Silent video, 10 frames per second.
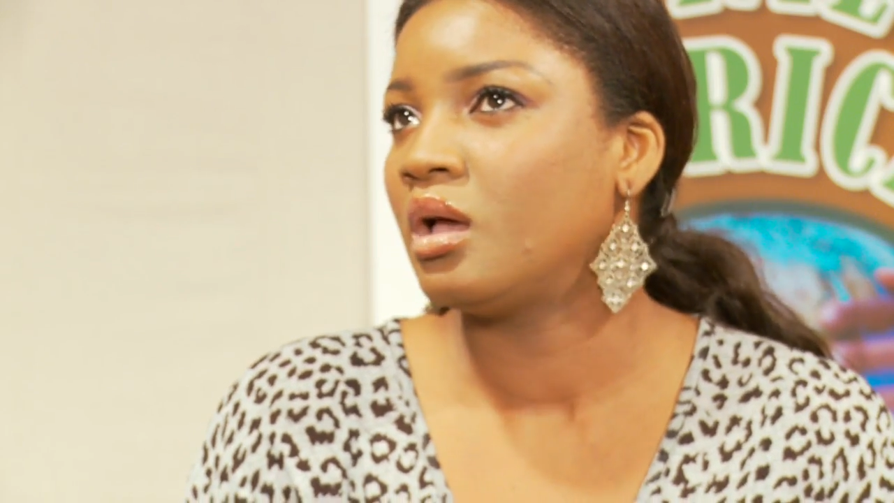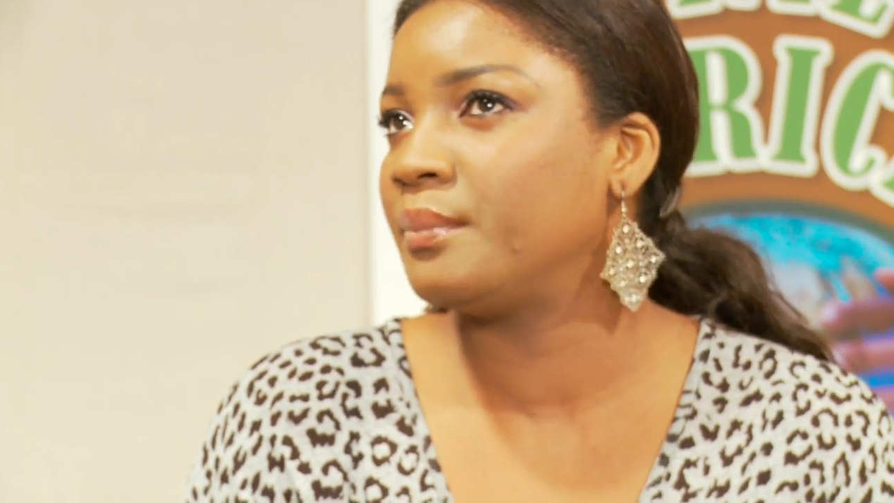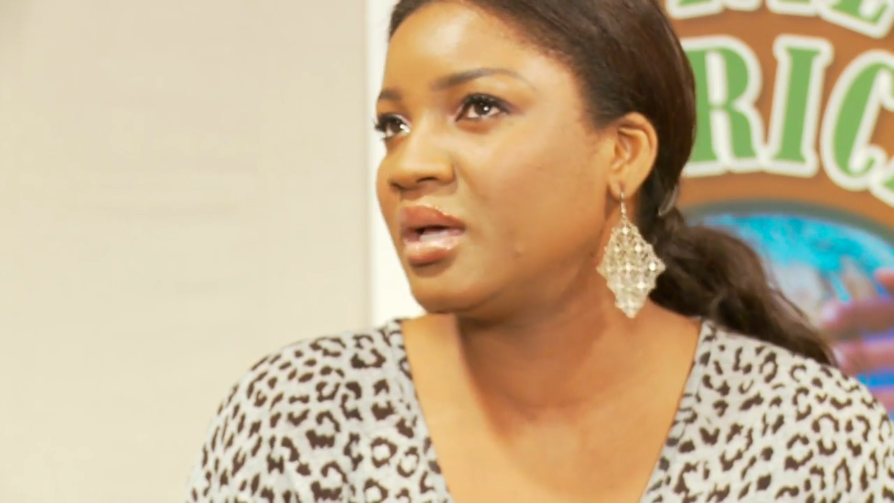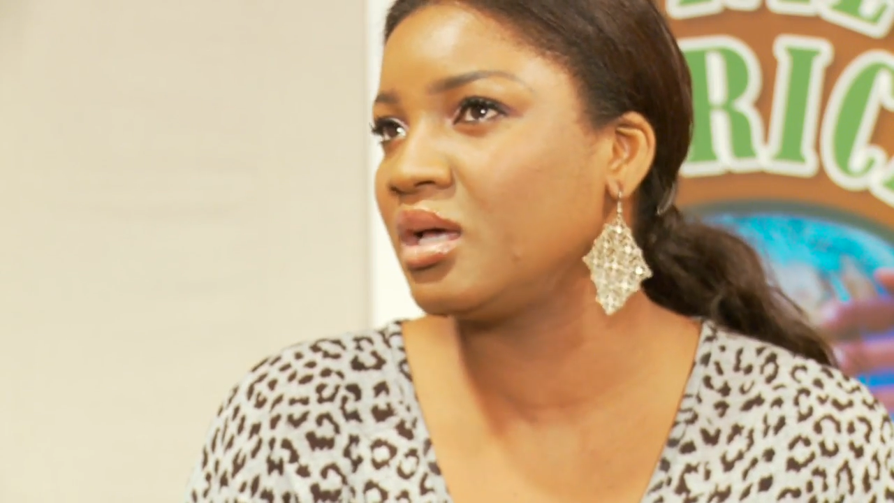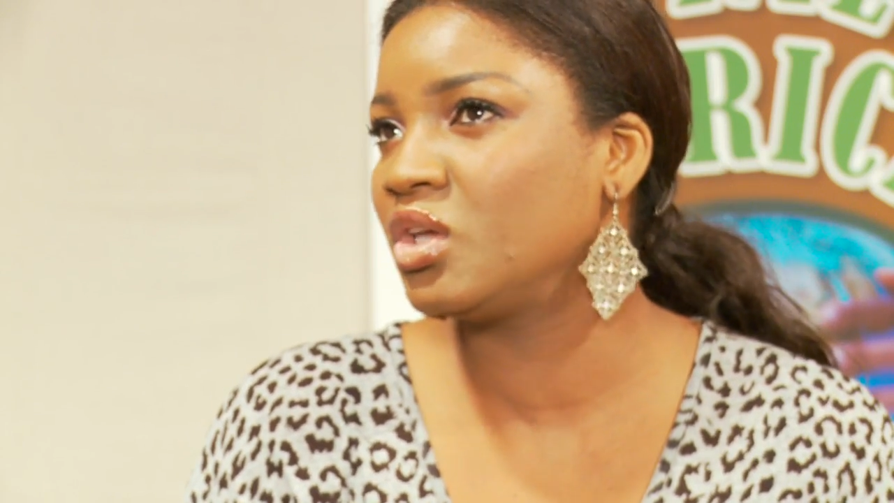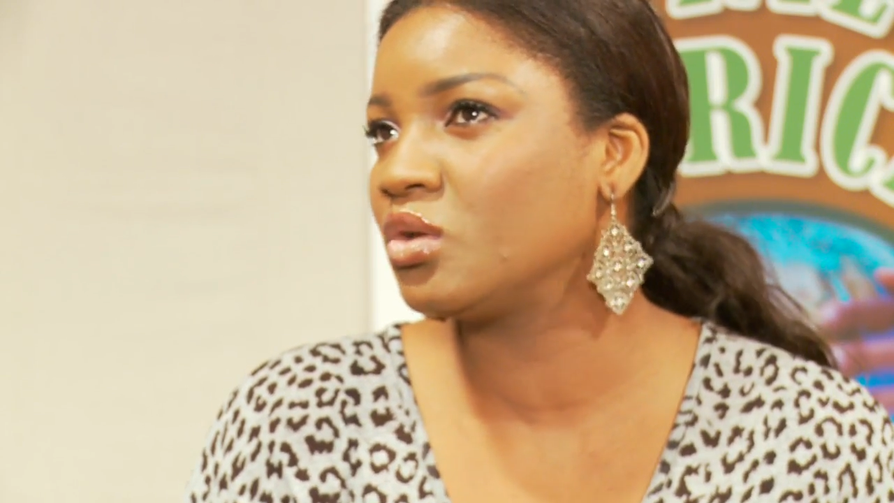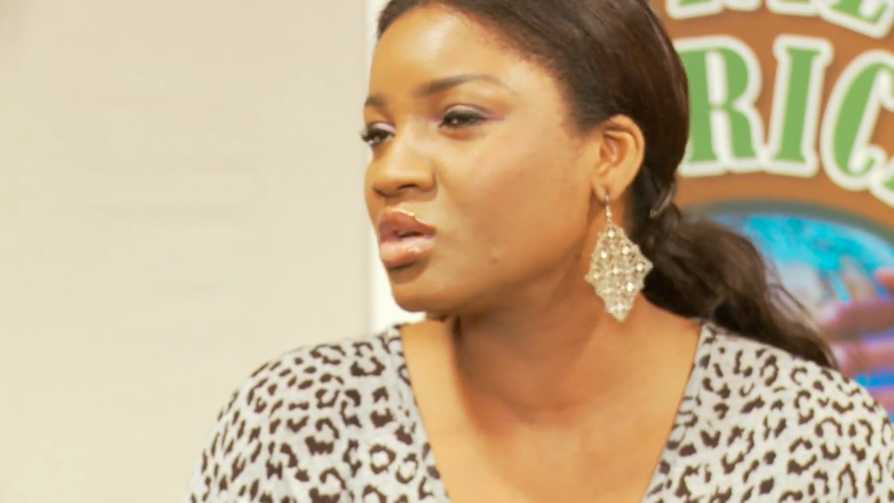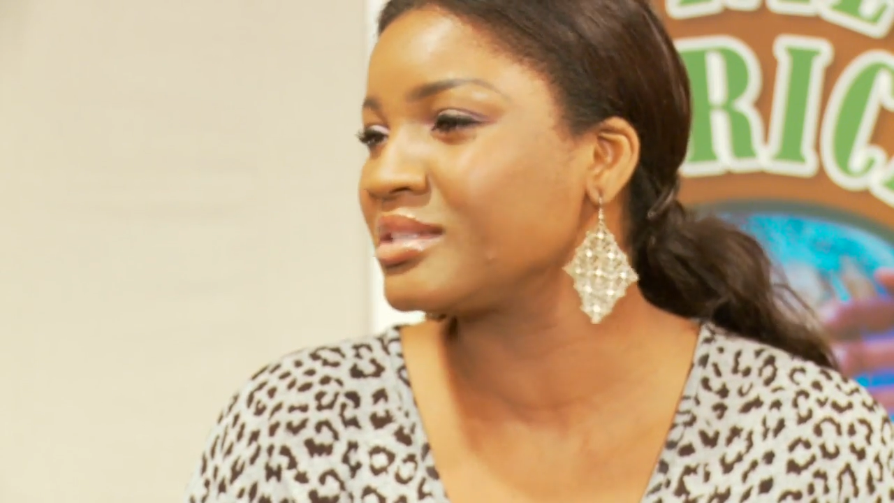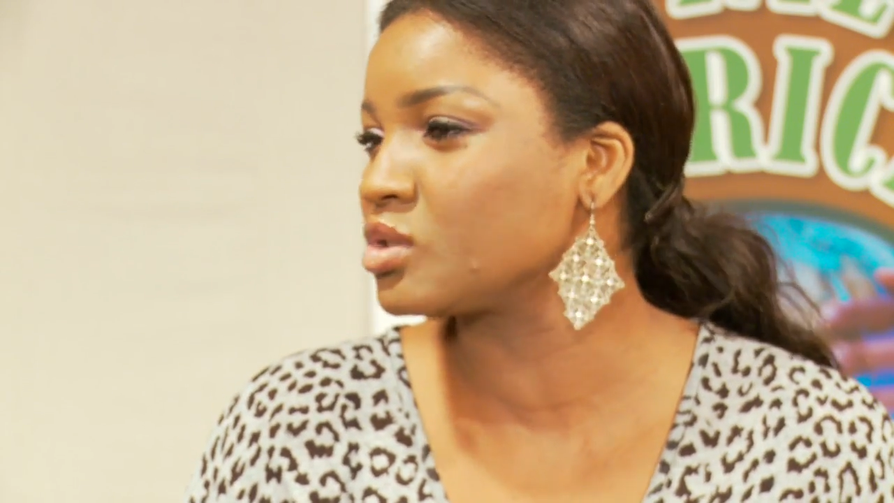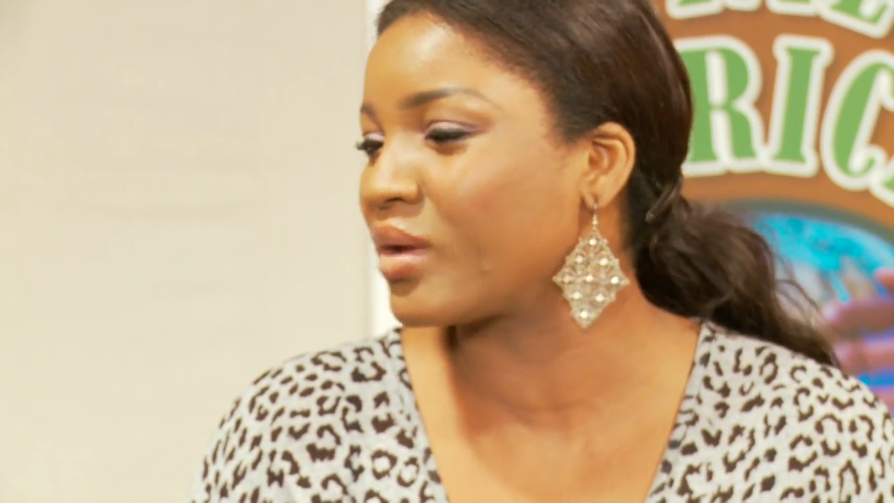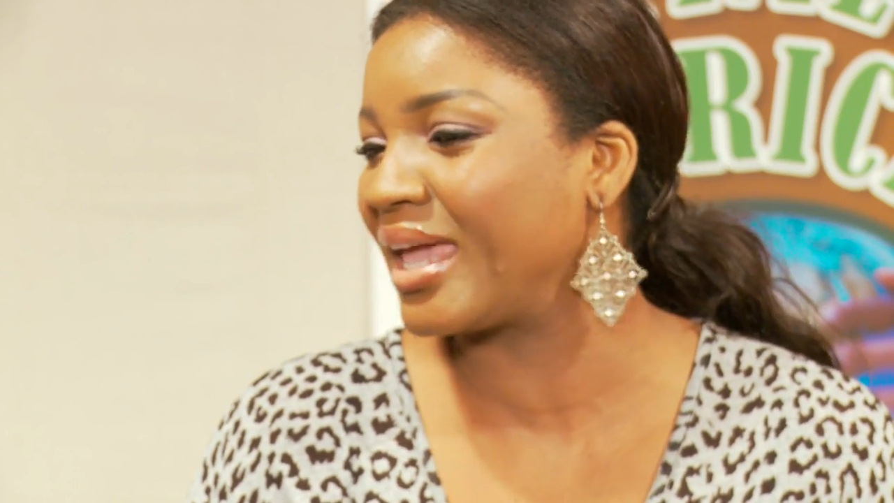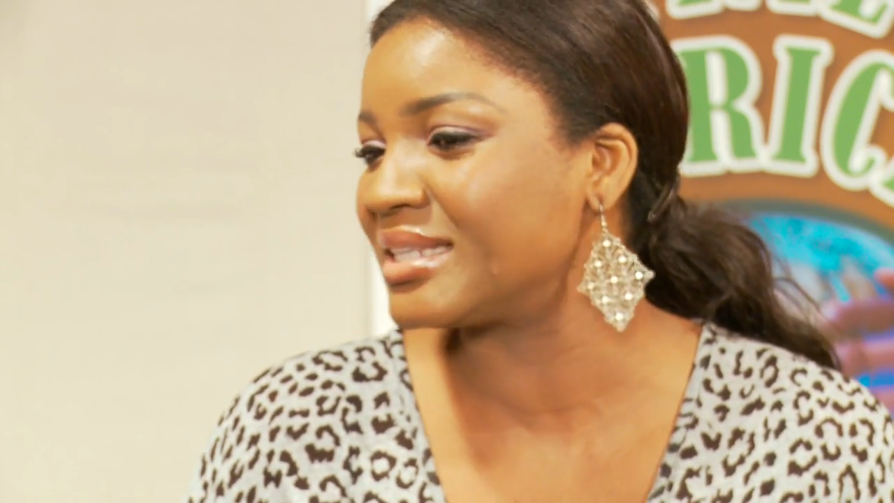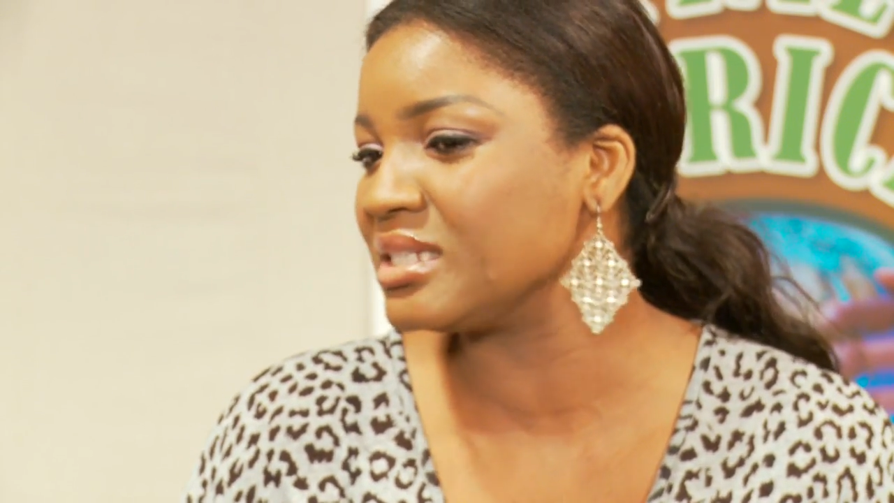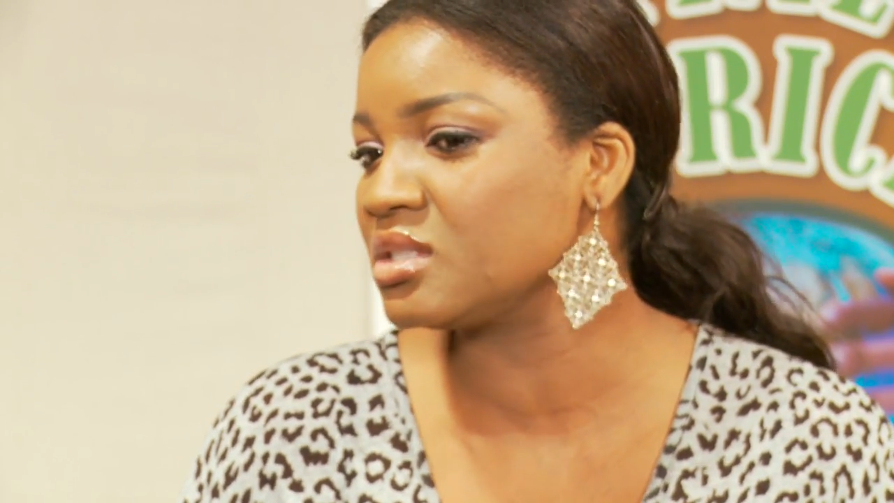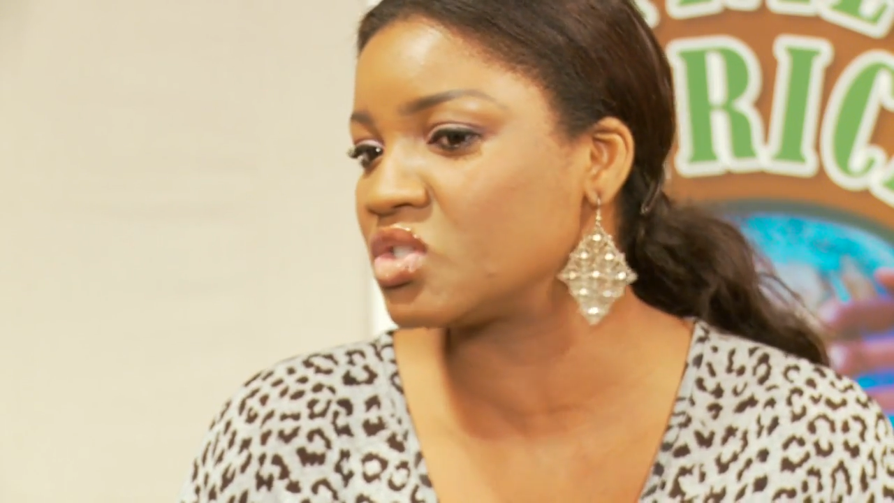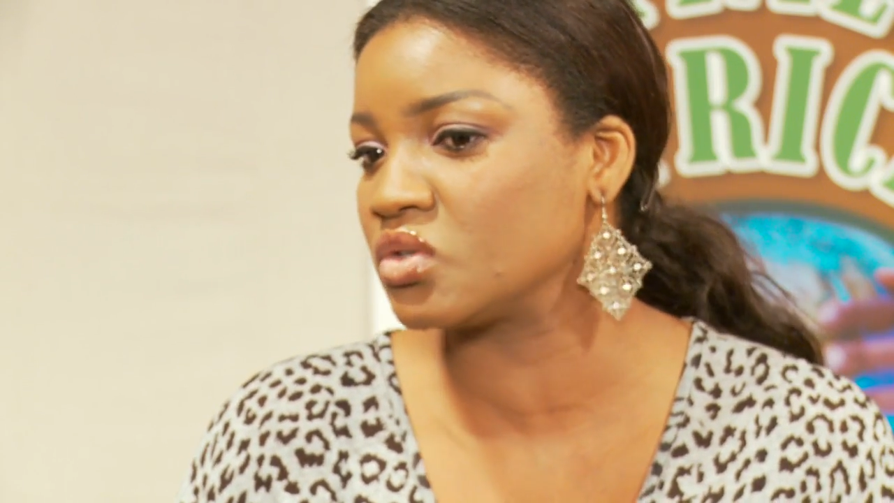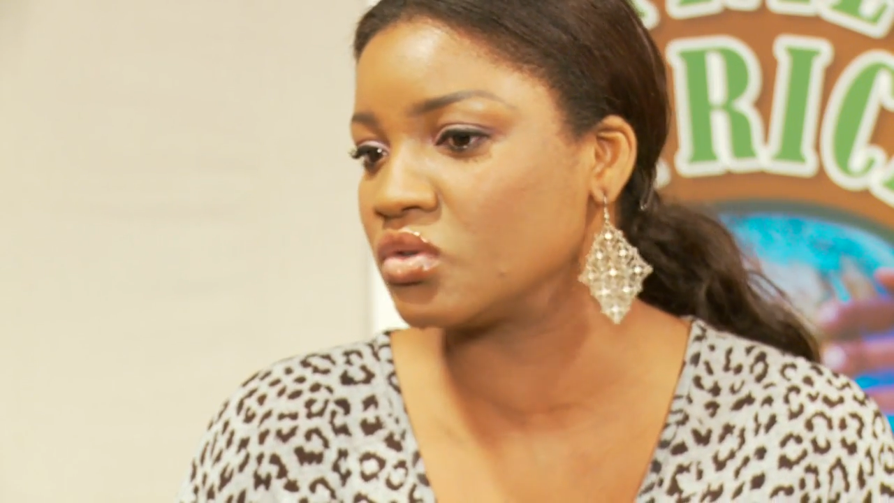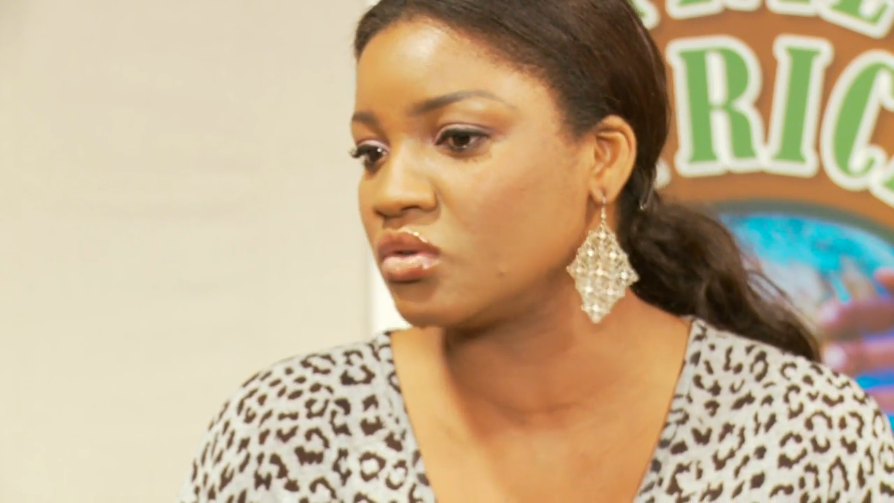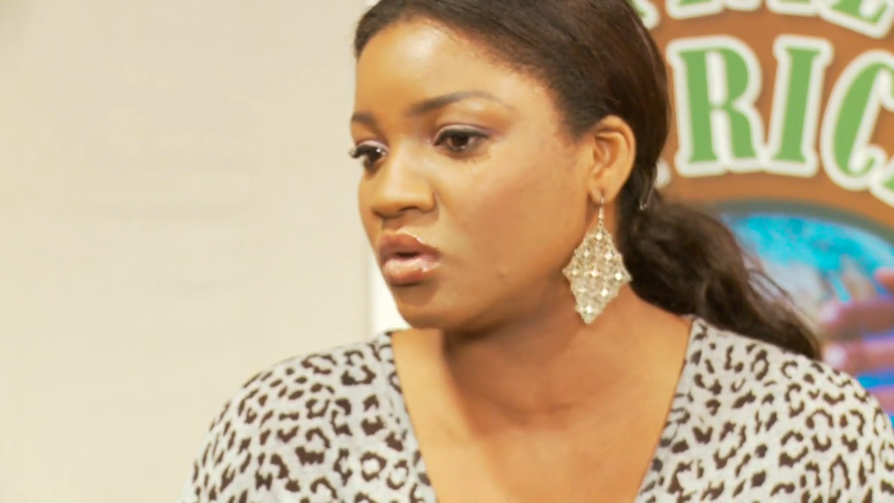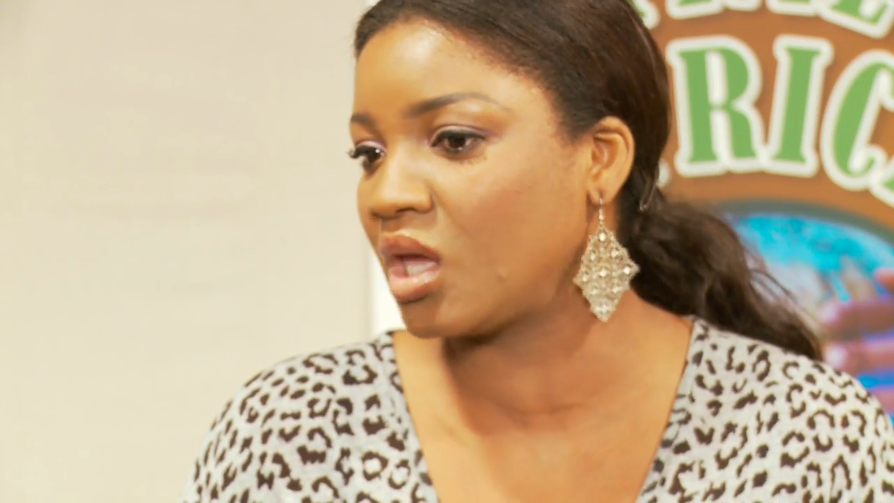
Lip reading: But, you know, so getting to